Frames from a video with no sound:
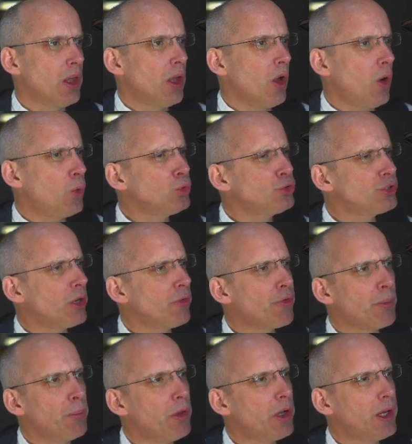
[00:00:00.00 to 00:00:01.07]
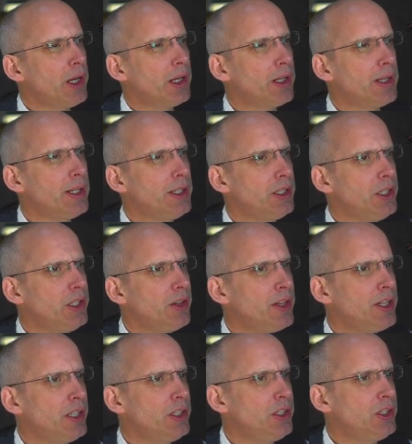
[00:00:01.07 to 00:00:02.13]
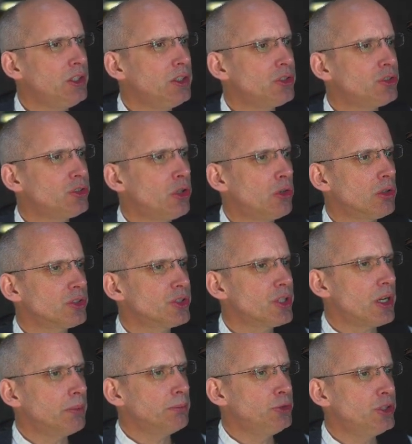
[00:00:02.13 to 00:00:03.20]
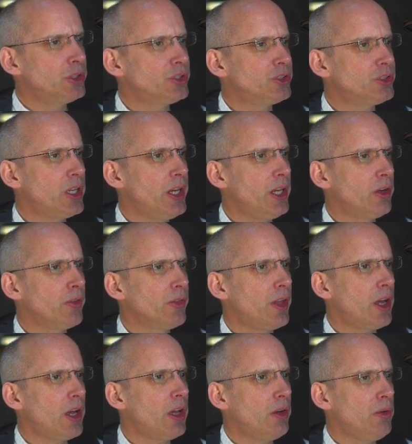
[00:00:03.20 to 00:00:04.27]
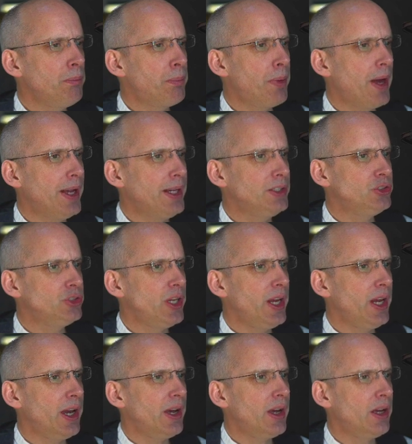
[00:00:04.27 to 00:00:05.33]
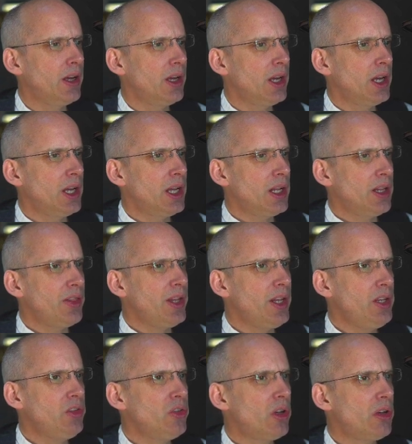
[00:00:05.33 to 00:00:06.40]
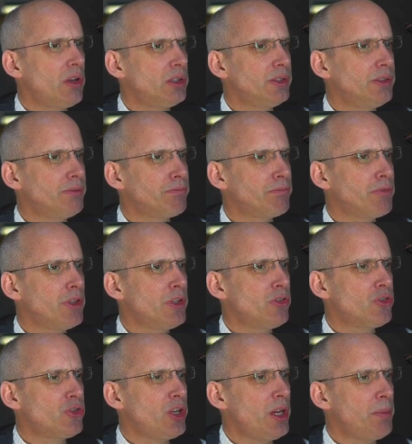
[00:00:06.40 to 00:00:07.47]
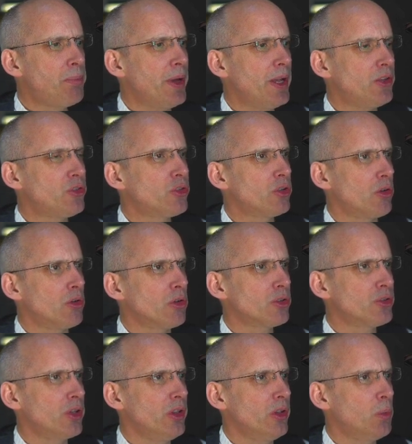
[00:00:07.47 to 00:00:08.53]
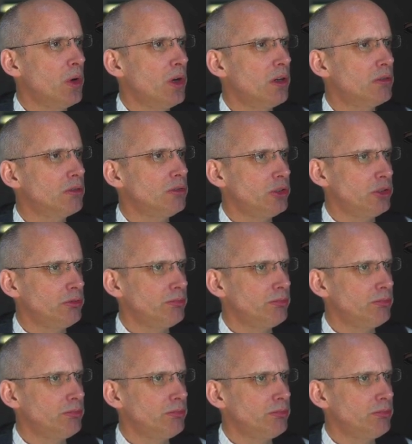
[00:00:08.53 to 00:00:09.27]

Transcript: Also, from looking at the socks that I'm just seeing on the home page here, these aren't the cheapest socks in the world.